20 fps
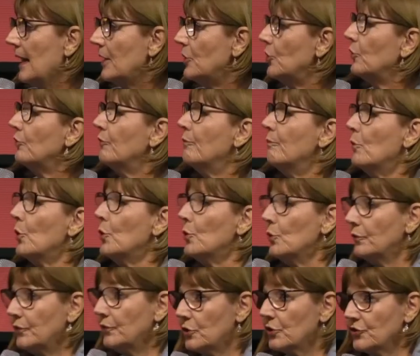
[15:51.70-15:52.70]
You've
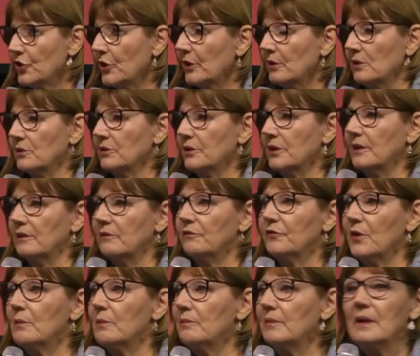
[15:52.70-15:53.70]
moved to Geraldton
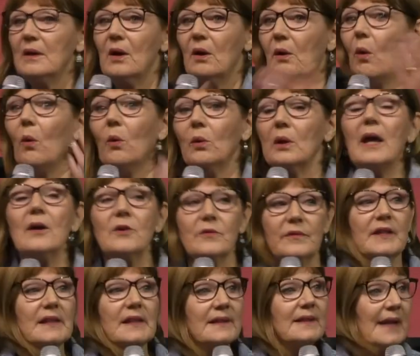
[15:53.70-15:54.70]
from all over
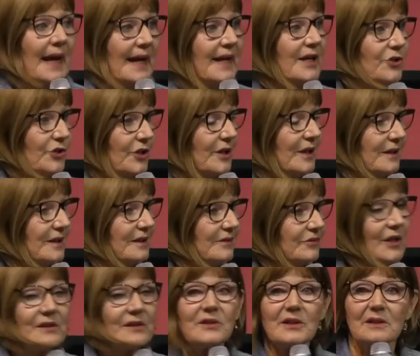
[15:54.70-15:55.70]
this nation,
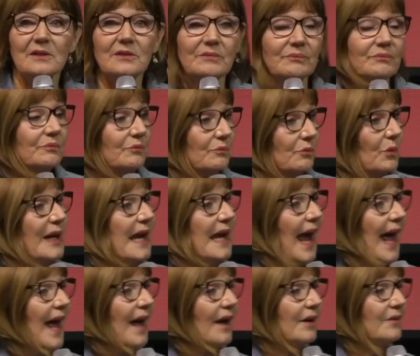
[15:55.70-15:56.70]
just as we
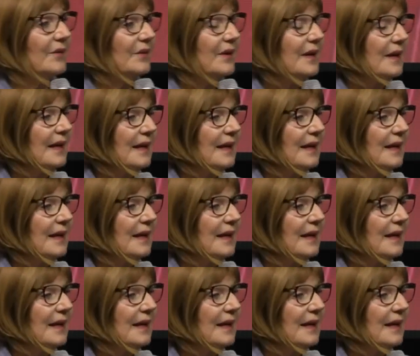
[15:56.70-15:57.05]
have.